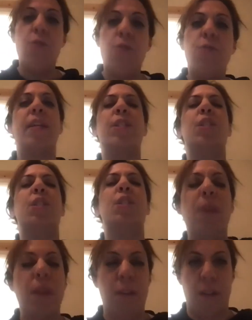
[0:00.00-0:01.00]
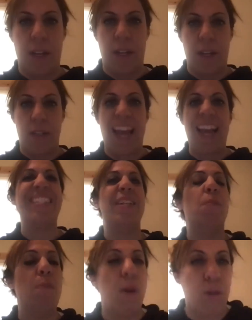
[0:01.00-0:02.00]
you then experience as
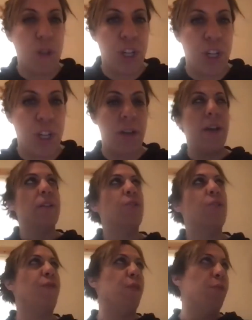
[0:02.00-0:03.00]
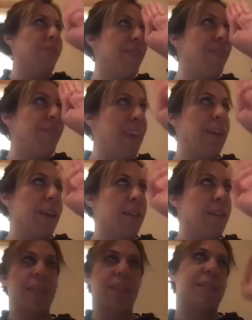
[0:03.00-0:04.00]
an emotion. So if you think
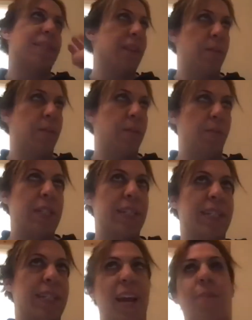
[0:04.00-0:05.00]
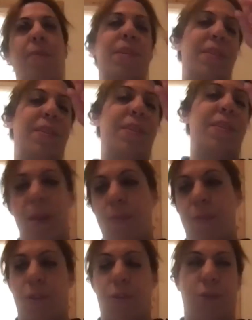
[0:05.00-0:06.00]
that this is going to be a waste of time, or you think
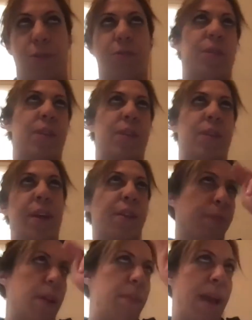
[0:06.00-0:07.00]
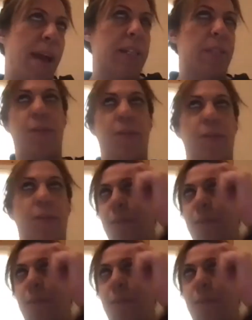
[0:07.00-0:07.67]
maybe you'll lose three pounds, but you